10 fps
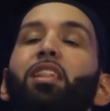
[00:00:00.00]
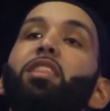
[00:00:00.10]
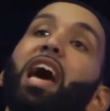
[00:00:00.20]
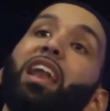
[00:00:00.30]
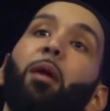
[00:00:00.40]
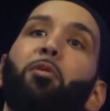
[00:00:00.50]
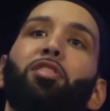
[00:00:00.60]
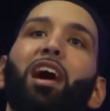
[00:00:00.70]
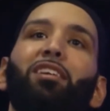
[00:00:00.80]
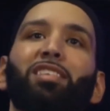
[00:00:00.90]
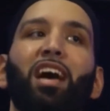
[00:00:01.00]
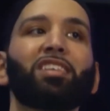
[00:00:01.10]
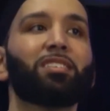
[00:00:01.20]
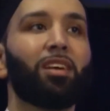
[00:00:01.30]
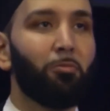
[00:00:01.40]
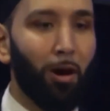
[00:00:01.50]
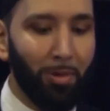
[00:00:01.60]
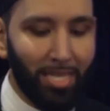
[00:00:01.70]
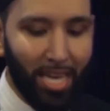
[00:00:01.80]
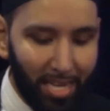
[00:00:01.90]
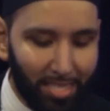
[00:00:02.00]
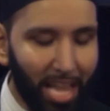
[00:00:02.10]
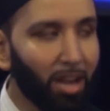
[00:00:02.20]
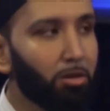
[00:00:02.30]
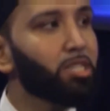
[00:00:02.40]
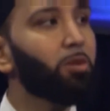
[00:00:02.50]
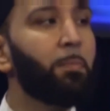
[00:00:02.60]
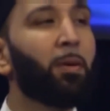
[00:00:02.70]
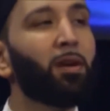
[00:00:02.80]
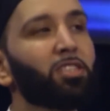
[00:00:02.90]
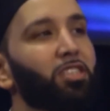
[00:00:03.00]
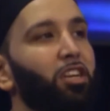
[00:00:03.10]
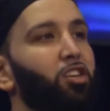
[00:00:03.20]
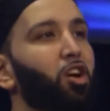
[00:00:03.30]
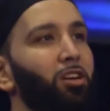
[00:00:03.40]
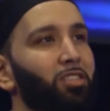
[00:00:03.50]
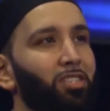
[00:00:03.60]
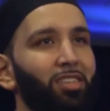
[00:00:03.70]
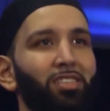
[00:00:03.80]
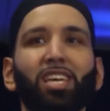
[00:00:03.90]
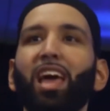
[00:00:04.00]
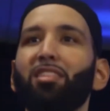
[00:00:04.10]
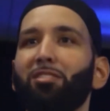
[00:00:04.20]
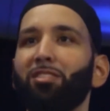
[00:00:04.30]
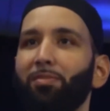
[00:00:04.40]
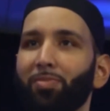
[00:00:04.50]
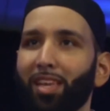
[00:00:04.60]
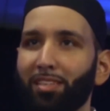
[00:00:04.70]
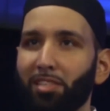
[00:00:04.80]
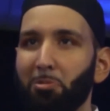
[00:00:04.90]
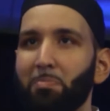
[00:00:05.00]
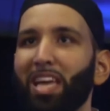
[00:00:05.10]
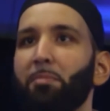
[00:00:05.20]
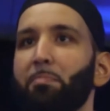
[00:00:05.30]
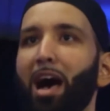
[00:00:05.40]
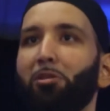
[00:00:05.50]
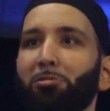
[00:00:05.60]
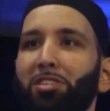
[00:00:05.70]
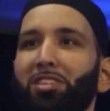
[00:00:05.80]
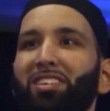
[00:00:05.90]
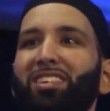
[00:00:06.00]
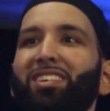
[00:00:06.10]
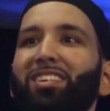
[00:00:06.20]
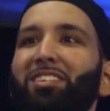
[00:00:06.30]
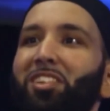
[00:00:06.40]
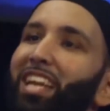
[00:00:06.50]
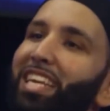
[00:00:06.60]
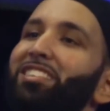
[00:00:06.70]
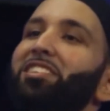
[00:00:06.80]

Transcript: Then Abu Dhar says, What we did instead was we pushed the dirt together until we made a mound so that he's